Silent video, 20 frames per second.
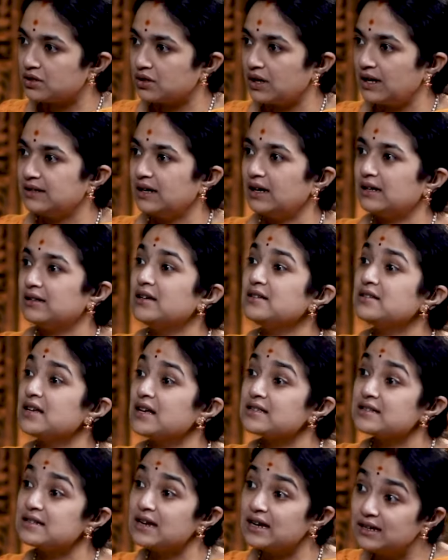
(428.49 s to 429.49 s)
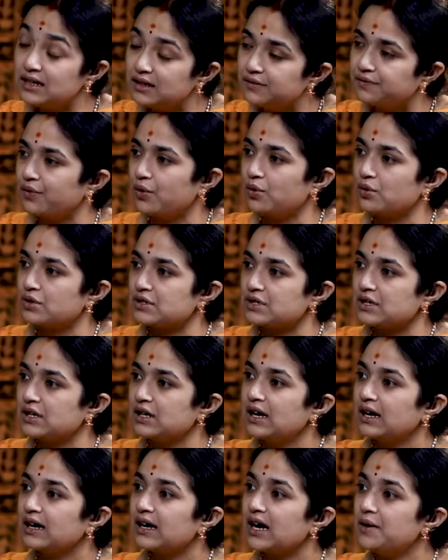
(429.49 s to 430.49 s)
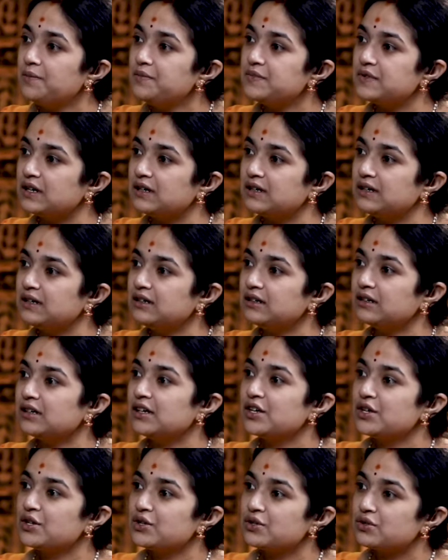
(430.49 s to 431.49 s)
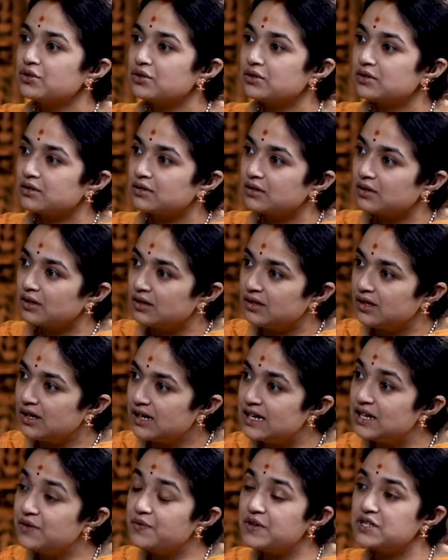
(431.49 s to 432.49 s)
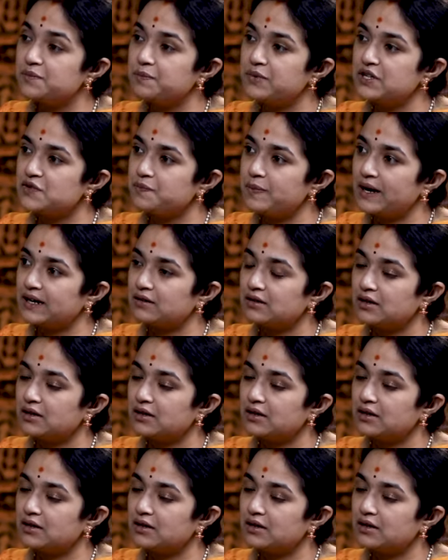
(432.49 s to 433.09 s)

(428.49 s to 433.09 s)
the other sustaining force comes under the invisible spectrum,